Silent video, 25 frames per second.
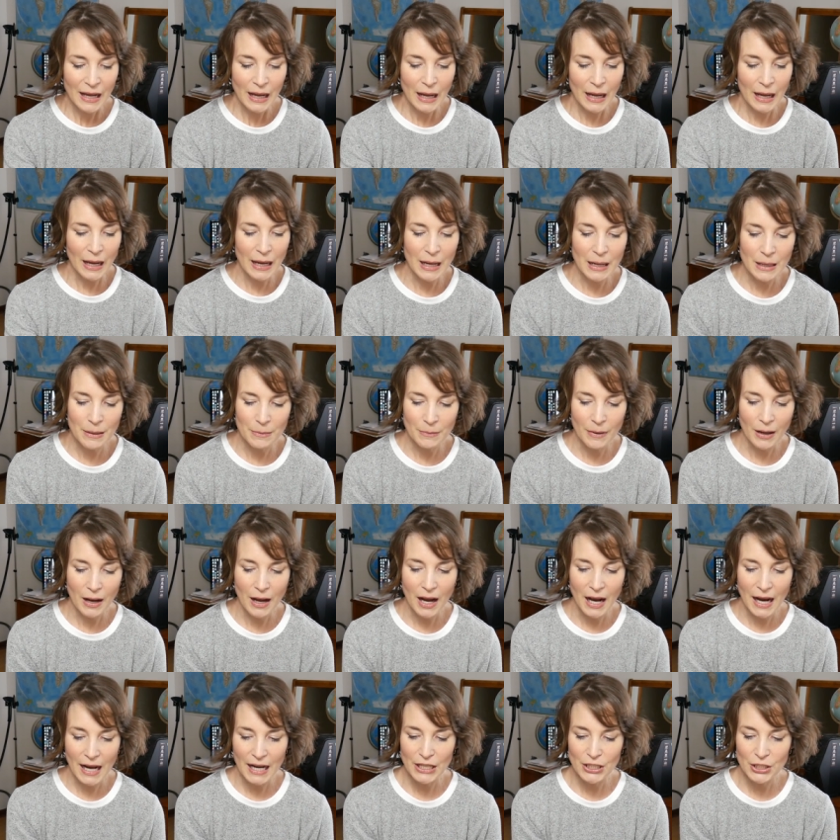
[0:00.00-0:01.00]
um,
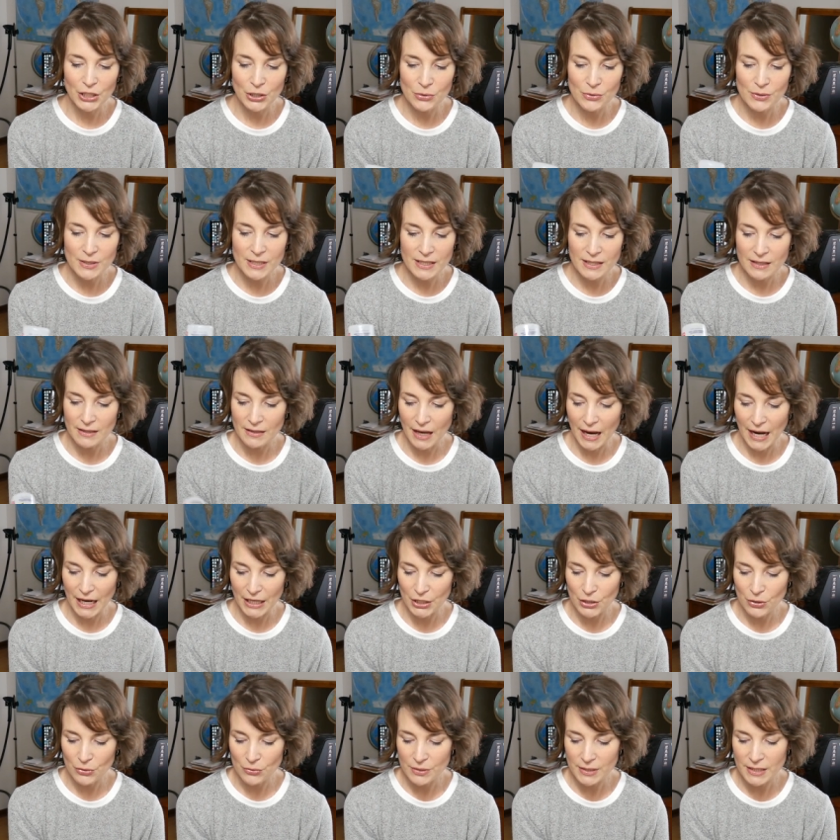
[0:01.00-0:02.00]
I use I
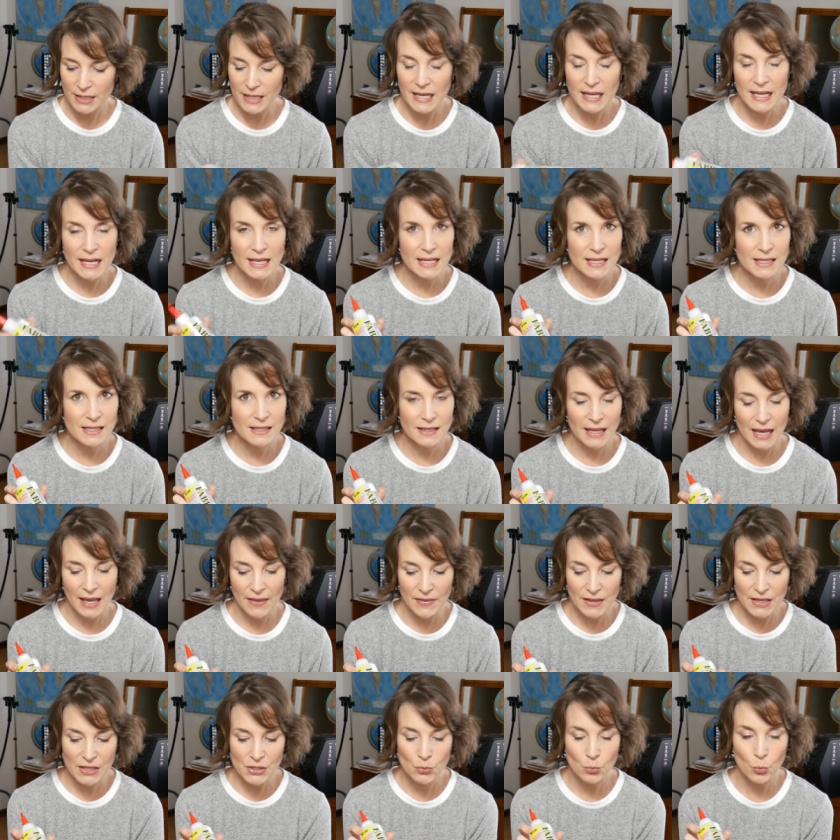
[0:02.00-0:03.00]
use this,
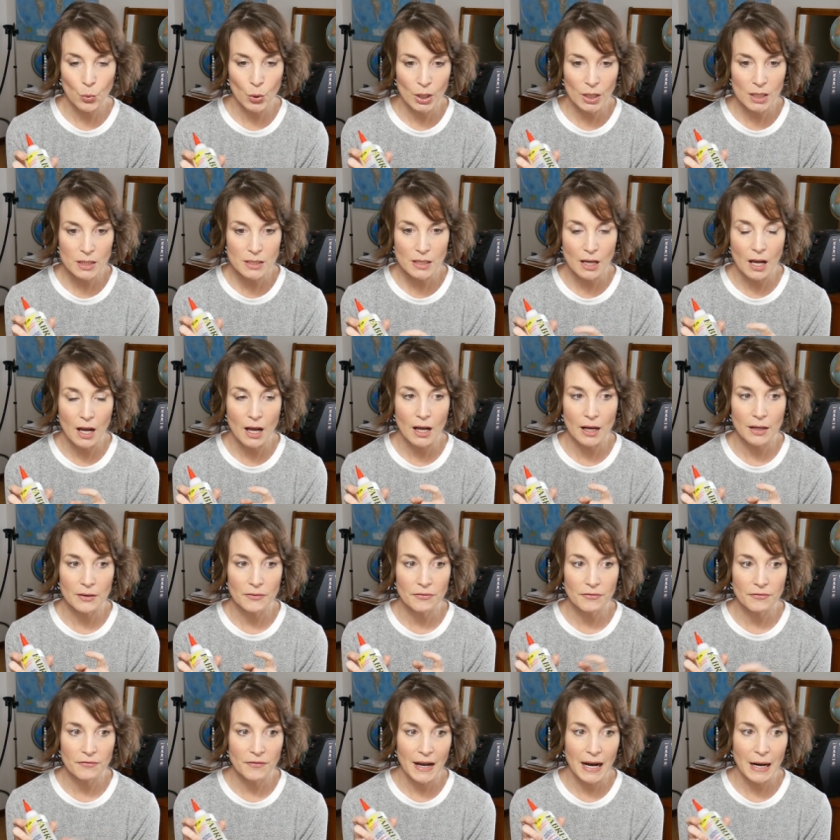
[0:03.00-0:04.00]
and this works
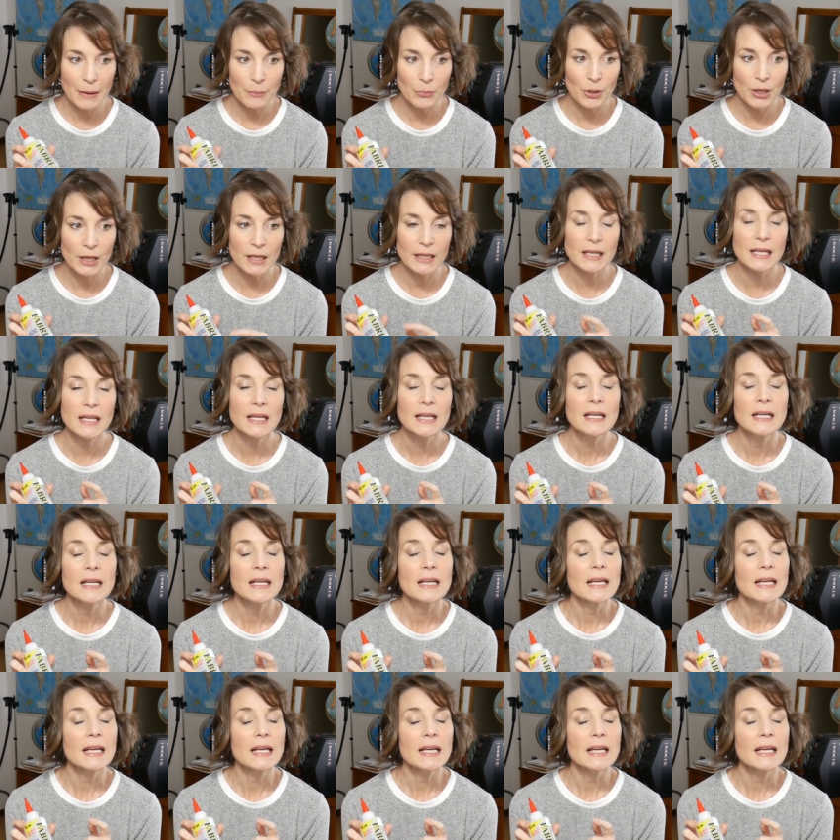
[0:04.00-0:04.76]
on fabric